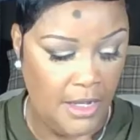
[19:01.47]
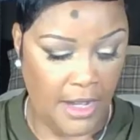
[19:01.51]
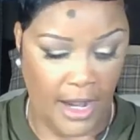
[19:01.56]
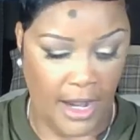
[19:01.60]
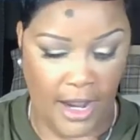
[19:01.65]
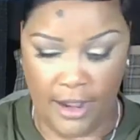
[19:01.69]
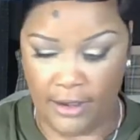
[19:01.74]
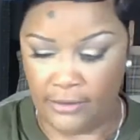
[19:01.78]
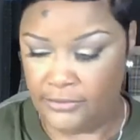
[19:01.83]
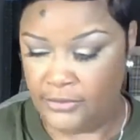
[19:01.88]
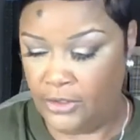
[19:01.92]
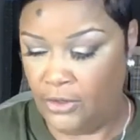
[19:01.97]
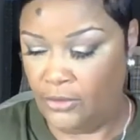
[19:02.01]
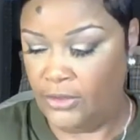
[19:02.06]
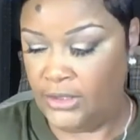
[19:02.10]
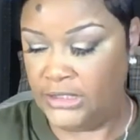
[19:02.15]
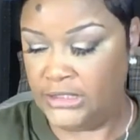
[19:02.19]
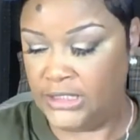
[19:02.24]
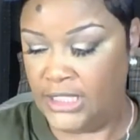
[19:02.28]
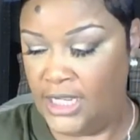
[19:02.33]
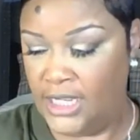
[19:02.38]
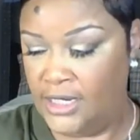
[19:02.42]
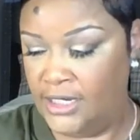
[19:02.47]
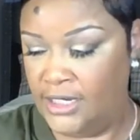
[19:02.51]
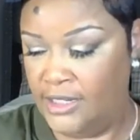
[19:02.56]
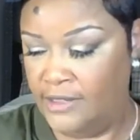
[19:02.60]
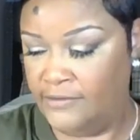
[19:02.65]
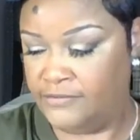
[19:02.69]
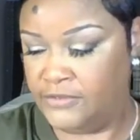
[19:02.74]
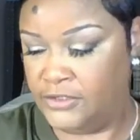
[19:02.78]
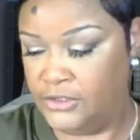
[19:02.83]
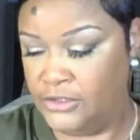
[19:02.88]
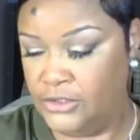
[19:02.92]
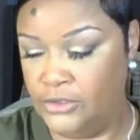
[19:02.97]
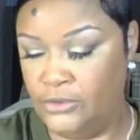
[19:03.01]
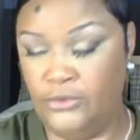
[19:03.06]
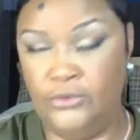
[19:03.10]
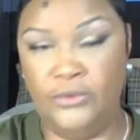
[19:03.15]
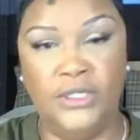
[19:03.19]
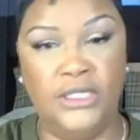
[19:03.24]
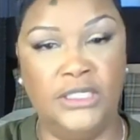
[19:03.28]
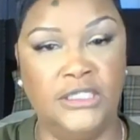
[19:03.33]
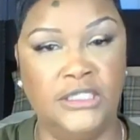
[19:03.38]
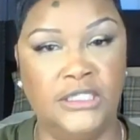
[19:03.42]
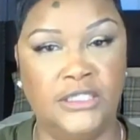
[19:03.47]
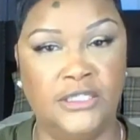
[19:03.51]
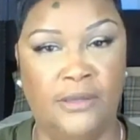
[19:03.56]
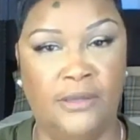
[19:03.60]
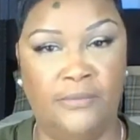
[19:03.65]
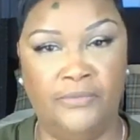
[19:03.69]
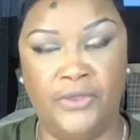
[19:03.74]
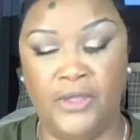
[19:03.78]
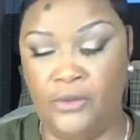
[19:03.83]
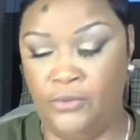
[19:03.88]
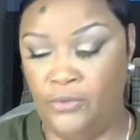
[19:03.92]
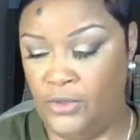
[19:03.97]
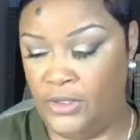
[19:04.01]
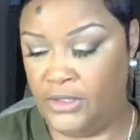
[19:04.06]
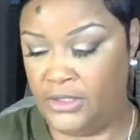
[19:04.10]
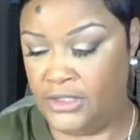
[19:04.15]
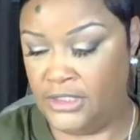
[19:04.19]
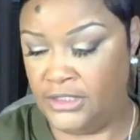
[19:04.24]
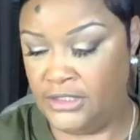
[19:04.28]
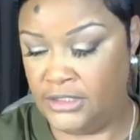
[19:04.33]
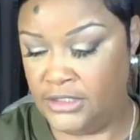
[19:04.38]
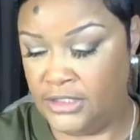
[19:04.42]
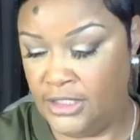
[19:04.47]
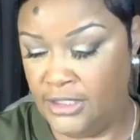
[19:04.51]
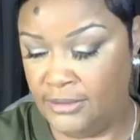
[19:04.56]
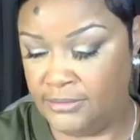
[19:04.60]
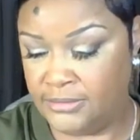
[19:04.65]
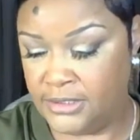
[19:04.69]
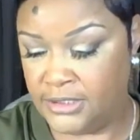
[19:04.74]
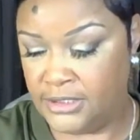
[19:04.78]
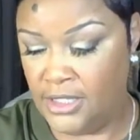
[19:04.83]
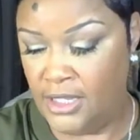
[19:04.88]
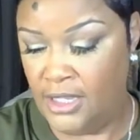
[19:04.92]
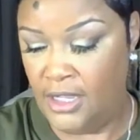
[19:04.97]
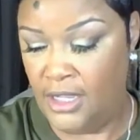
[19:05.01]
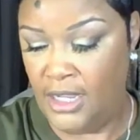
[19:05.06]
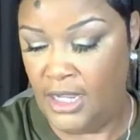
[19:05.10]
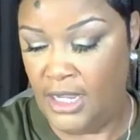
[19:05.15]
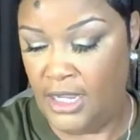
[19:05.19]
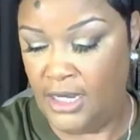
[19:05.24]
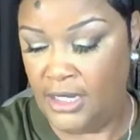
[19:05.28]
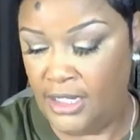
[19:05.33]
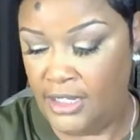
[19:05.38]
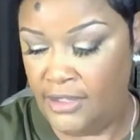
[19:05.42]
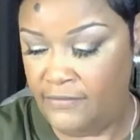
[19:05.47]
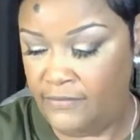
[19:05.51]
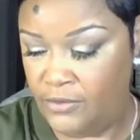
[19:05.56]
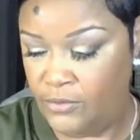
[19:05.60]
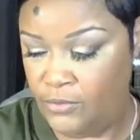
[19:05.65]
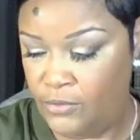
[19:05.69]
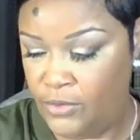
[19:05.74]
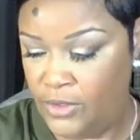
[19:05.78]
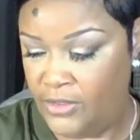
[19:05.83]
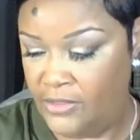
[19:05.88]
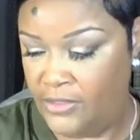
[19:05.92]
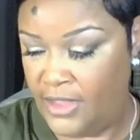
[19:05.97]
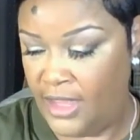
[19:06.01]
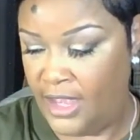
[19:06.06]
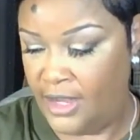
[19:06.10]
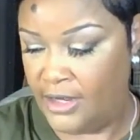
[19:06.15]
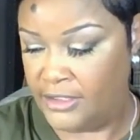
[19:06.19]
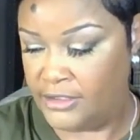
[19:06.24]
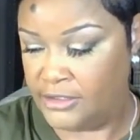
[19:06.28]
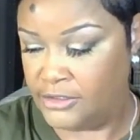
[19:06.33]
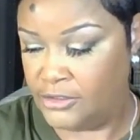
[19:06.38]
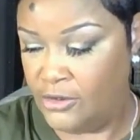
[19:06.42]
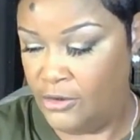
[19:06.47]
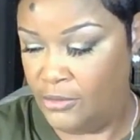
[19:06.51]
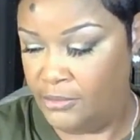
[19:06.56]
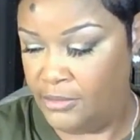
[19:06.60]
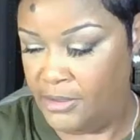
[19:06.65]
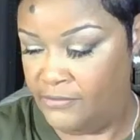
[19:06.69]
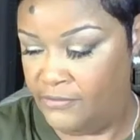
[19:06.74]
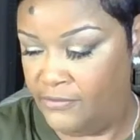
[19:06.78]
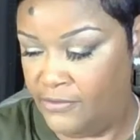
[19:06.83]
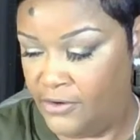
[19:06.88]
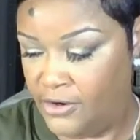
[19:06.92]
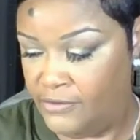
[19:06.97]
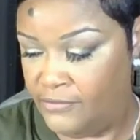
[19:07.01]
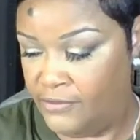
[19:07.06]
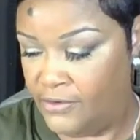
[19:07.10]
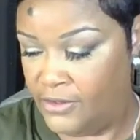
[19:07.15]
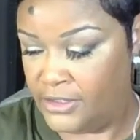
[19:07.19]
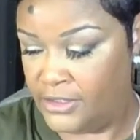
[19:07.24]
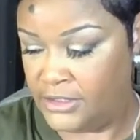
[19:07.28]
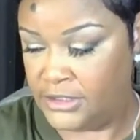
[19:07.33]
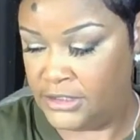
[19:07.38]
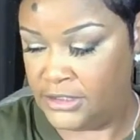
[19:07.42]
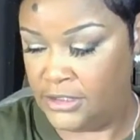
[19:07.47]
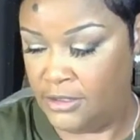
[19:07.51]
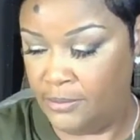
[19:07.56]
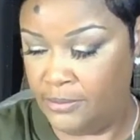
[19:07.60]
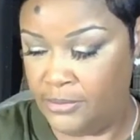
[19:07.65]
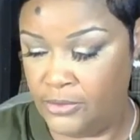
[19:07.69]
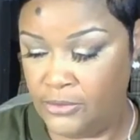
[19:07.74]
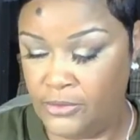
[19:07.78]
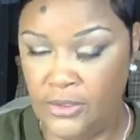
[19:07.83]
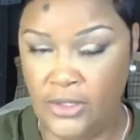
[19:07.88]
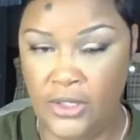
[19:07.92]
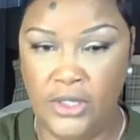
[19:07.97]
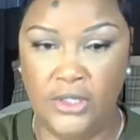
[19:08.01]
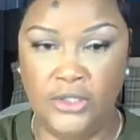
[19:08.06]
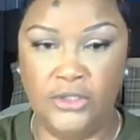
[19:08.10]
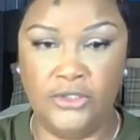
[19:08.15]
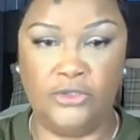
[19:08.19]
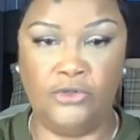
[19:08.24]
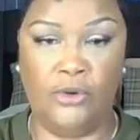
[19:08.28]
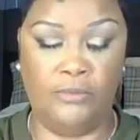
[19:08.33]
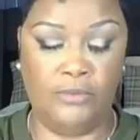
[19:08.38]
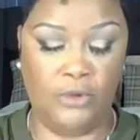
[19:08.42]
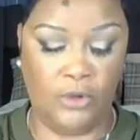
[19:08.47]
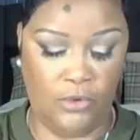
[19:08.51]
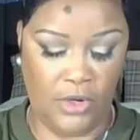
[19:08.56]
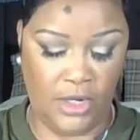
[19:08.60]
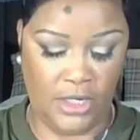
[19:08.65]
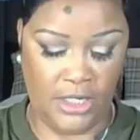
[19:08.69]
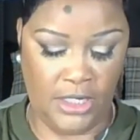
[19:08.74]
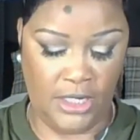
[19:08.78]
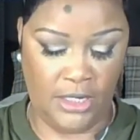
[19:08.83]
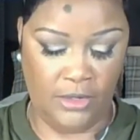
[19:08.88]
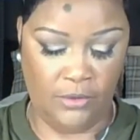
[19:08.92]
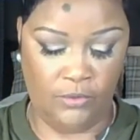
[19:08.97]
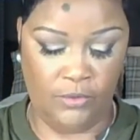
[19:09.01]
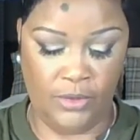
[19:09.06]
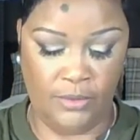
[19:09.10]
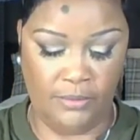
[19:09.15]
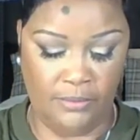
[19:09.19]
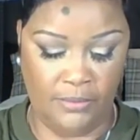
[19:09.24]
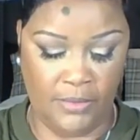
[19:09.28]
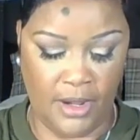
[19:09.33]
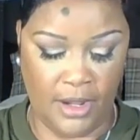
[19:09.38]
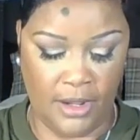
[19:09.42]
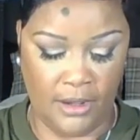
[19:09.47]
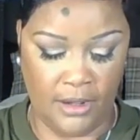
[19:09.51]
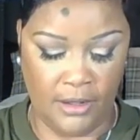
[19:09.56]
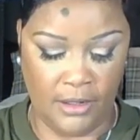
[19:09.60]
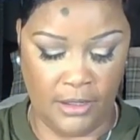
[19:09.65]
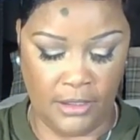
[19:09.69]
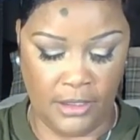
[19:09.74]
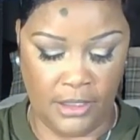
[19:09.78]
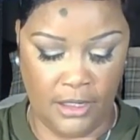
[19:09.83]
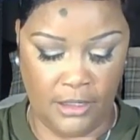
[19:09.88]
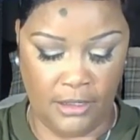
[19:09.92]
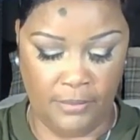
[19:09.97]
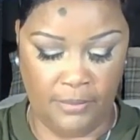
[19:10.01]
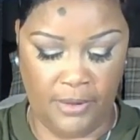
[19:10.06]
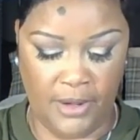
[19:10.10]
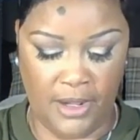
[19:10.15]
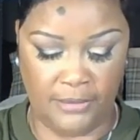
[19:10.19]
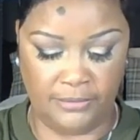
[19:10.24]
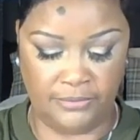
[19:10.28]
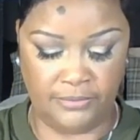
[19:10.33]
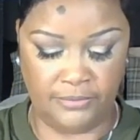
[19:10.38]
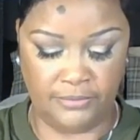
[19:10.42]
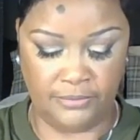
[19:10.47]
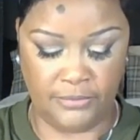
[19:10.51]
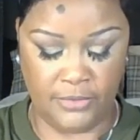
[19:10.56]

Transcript: Now, the only thing left to do is something with these lips. And even with that, it's going to be very, very simple. So I'm going in with my ColourPop